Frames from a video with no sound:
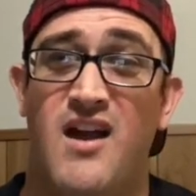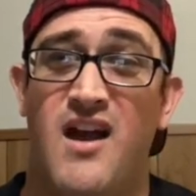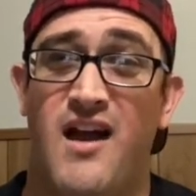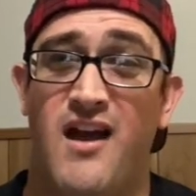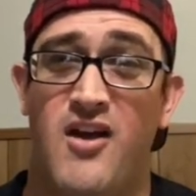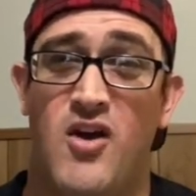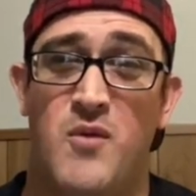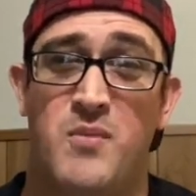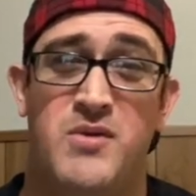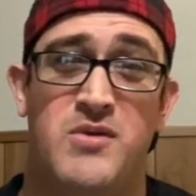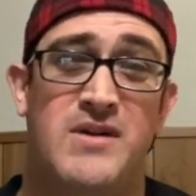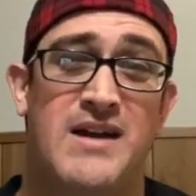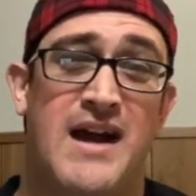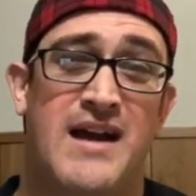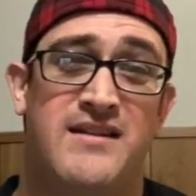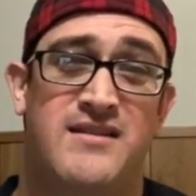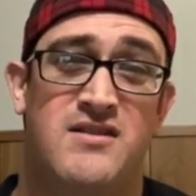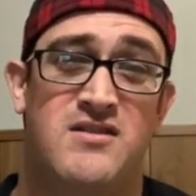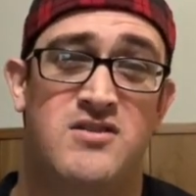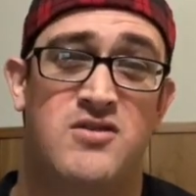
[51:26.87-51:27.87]
I hope you
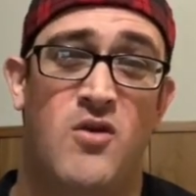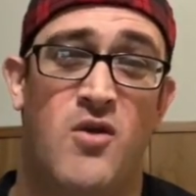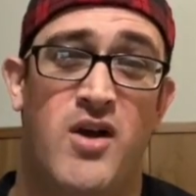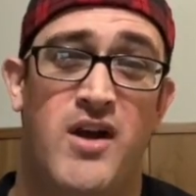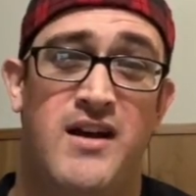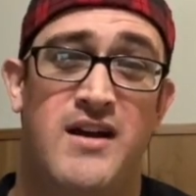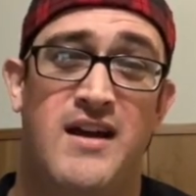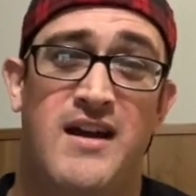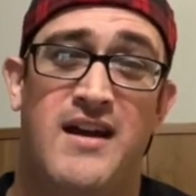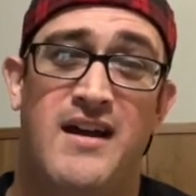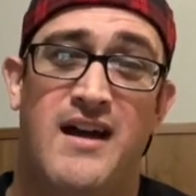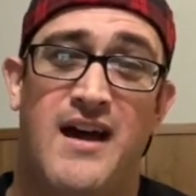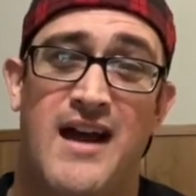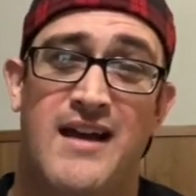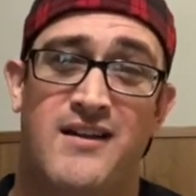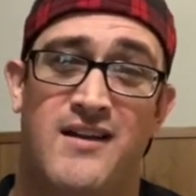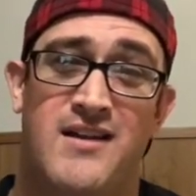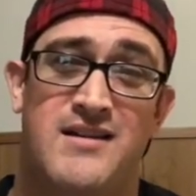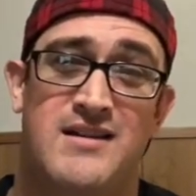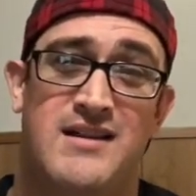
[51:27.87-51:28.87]
guys enjoyed. I
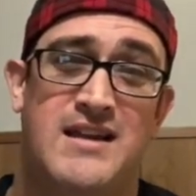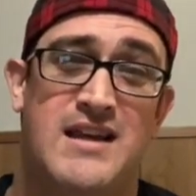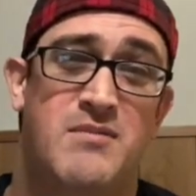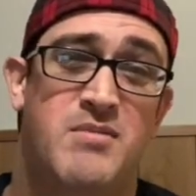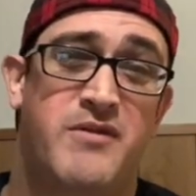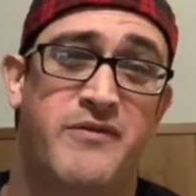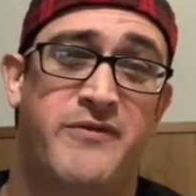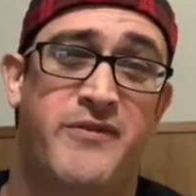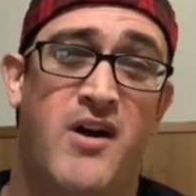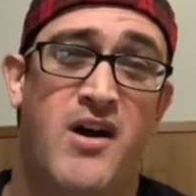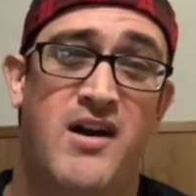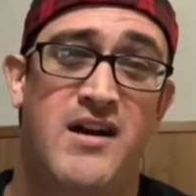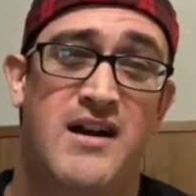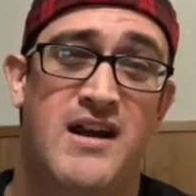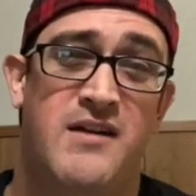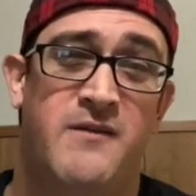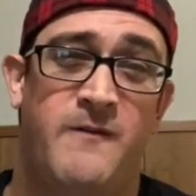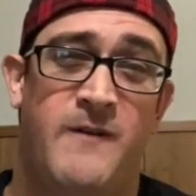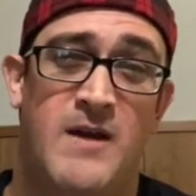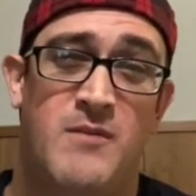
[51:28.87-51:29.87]
like to keep it fun
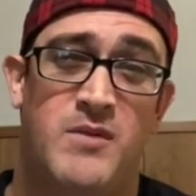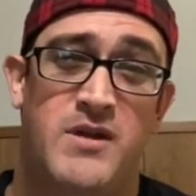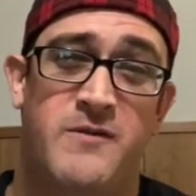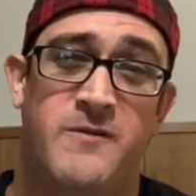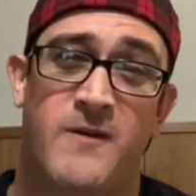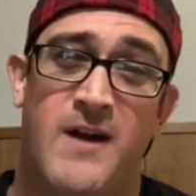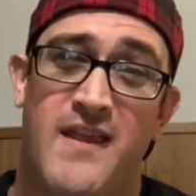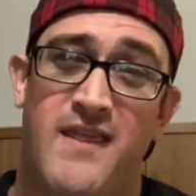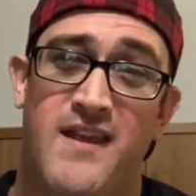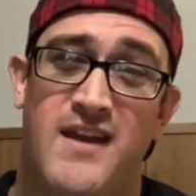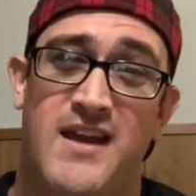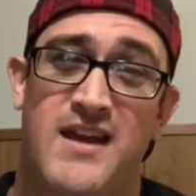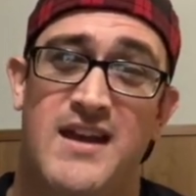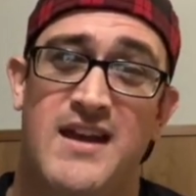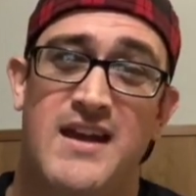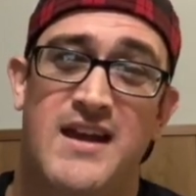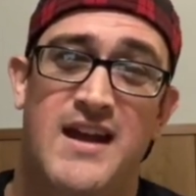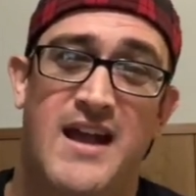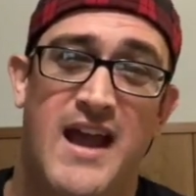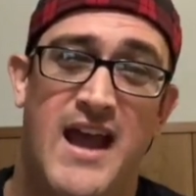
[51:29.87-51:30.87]
and family friendly
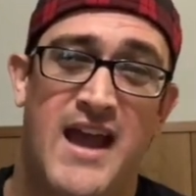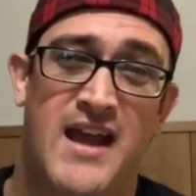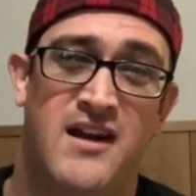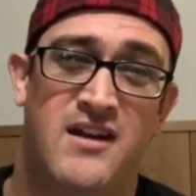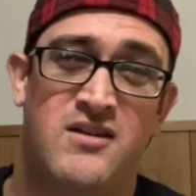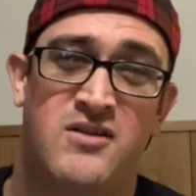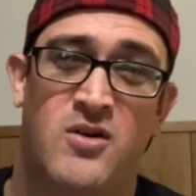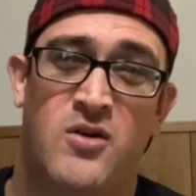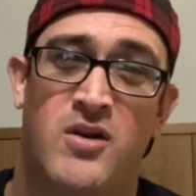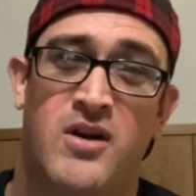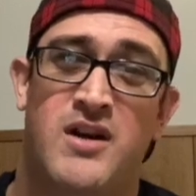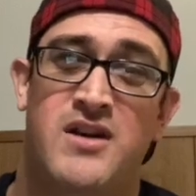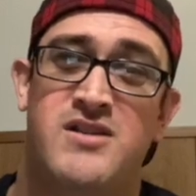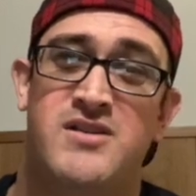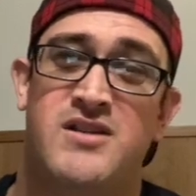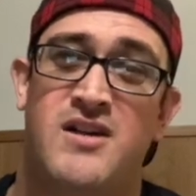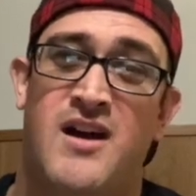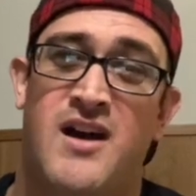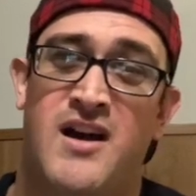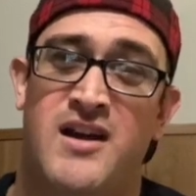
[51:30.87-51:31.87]
and
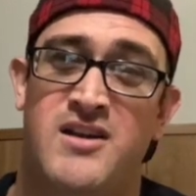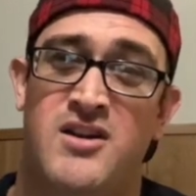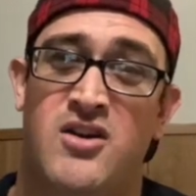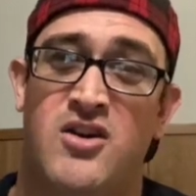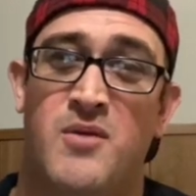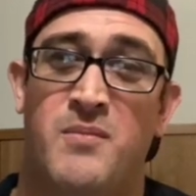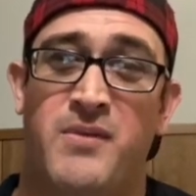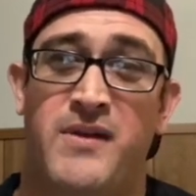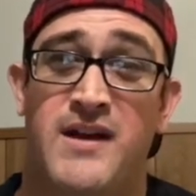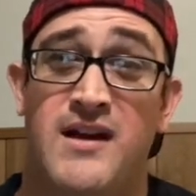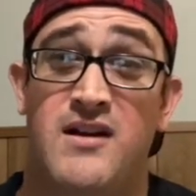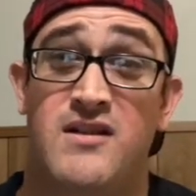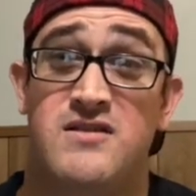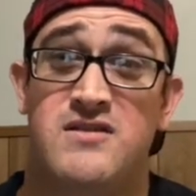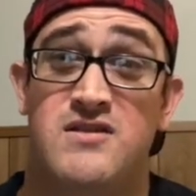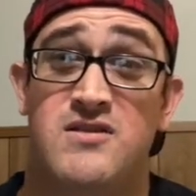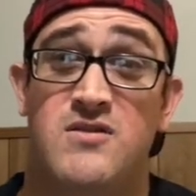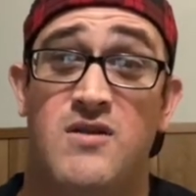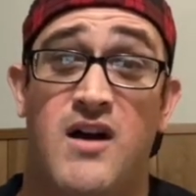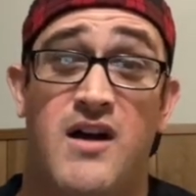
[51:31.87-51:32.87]
encourage younger players
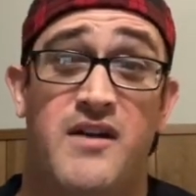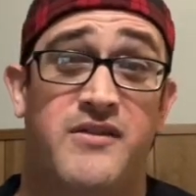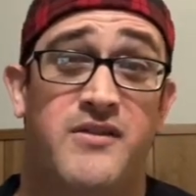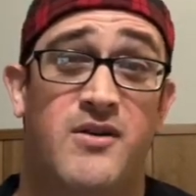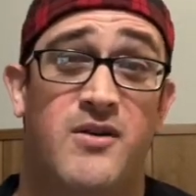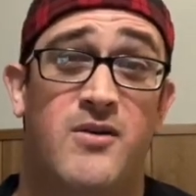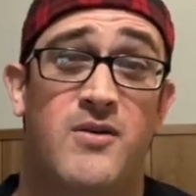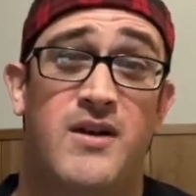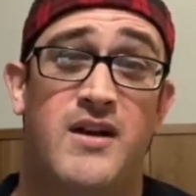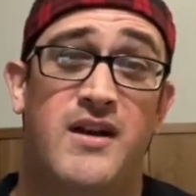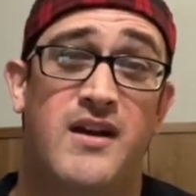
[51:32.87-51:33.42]
to also